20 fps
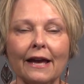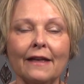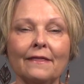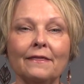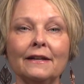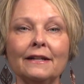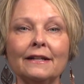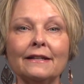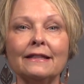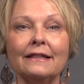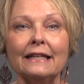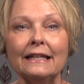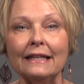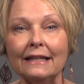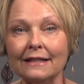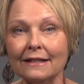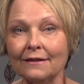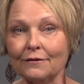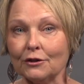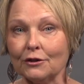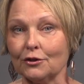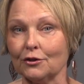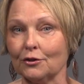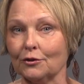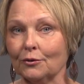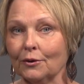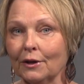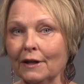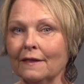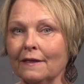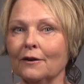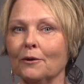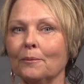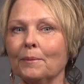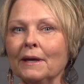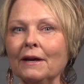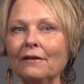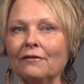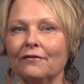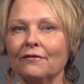And then at the end of the story, there'll
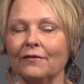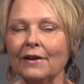be a